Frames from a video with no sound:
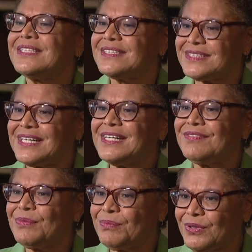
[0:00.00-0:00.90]
The state
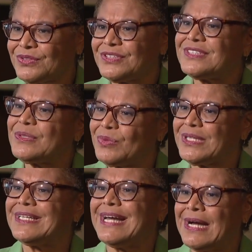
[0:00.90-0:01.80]
of emergency
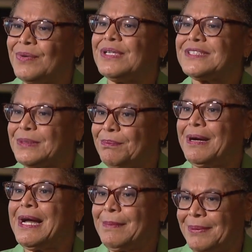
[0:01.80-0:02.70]
will allow us to
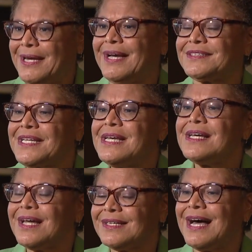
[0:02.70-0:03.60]
bypass
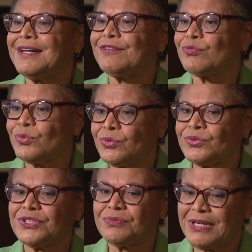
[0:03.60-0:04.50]
a lot of
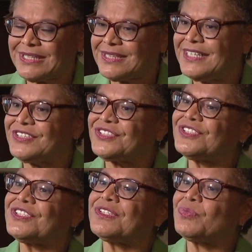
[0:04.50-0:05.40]
rules and
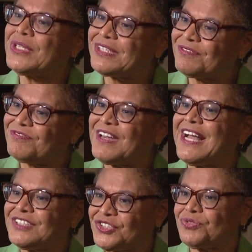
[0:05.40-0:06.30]
regulations so that we can
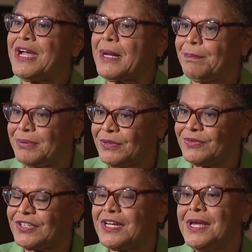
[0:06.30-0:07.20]
fast track
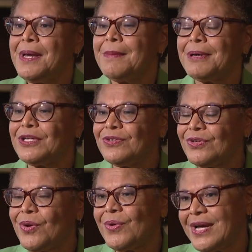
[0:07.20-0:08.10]
building. But
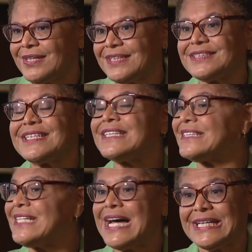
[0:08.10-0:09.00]
you know, Elex,
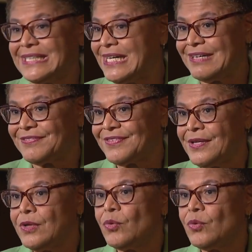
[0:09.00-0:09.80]
it's not enough.